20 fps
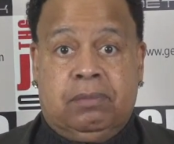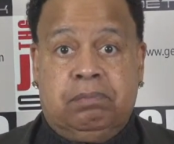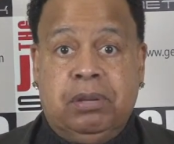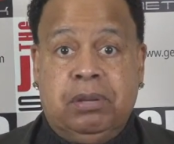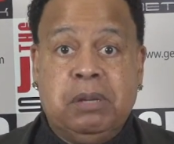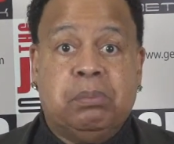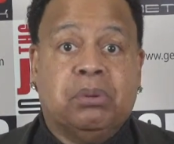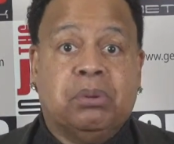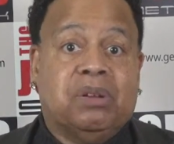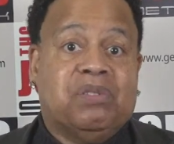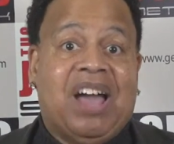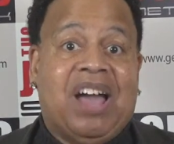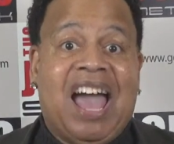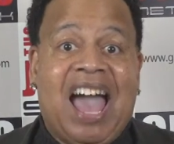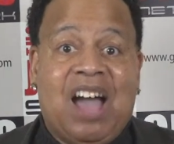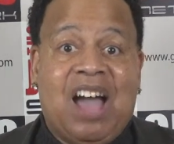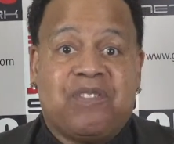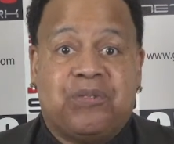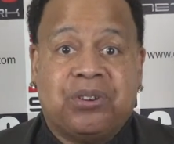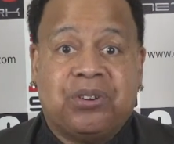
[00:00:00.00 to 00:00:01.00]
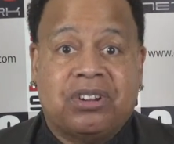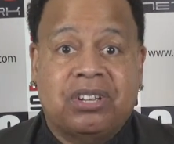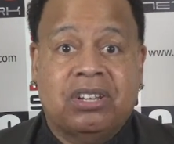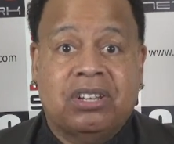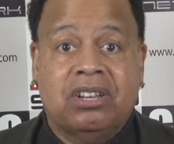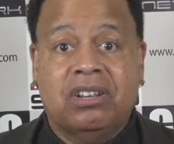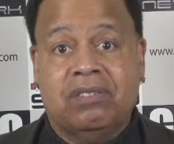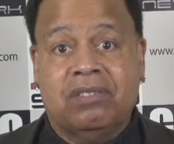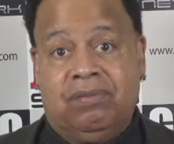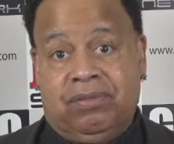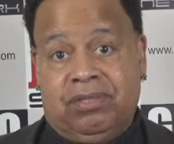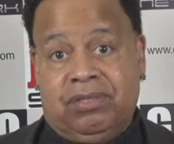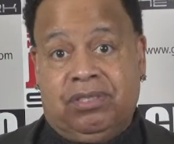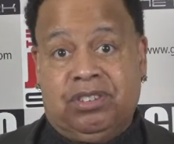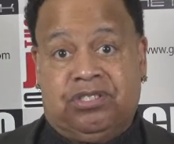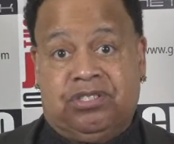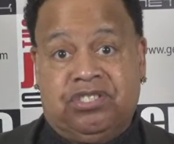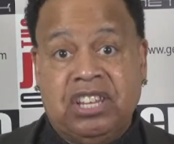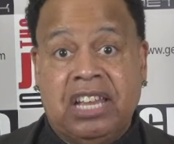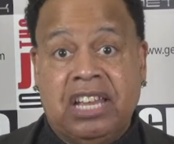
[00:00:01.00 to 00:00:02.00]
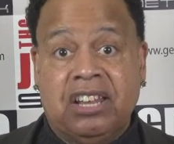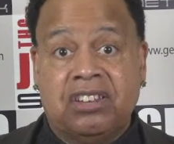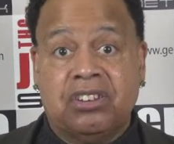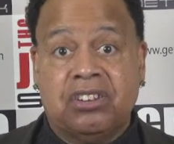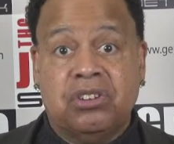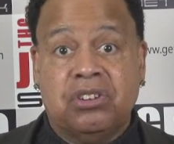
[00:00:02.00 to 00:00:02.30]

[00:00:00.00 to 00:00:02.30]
people of African descent